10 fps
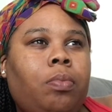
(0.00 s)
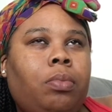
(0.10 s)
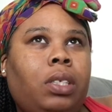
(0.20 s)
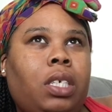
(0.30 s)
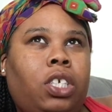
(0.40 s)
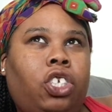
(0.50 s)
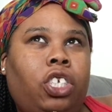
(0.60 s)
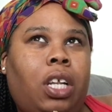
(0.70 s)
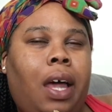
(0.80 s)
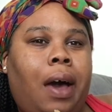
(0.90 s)
since
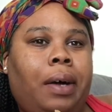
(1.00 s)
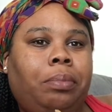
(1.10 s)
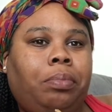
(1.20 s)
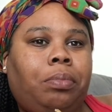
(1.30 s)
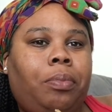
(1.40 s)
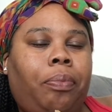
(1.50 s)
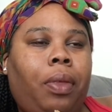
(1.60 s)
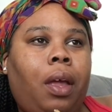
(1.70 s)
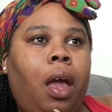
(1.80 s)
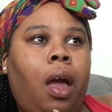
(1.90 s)
July
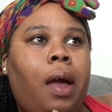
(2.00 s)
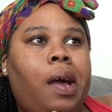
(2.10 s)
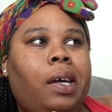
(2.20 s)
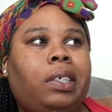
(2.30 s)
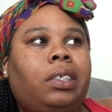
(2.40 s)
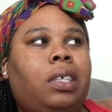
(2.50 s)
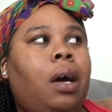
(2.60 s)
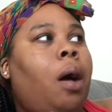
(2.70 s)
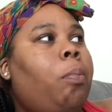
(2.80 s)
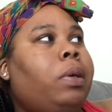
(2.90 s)
is
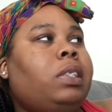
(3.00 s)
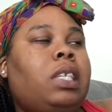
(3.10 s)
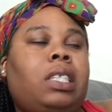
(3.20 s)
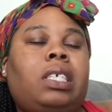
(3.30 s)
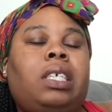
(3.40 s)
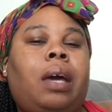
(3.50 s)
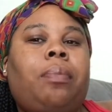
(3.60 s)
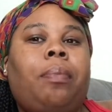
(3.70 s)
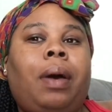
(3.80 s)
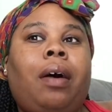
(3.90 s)
almost at the same
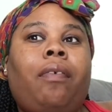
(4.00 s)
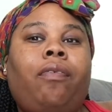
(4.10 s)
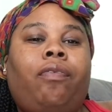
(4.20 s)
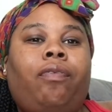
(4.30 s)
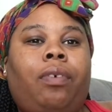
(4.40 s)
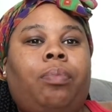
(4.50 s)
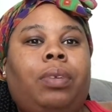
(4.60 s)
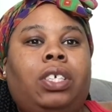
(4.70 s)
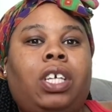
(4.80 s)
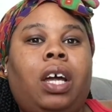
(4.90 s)
amount from
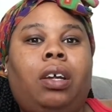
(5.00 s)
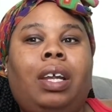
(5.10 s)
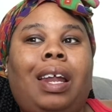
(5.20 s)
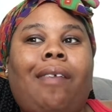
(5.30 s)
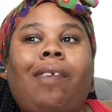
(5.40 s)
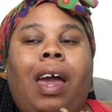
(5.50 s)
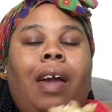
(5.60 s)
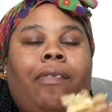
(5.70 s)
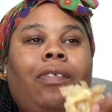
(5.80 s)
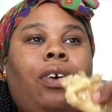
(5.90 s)
the channel that I've
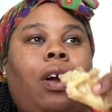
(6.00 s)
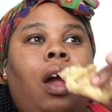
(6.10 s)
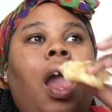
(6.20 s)
had for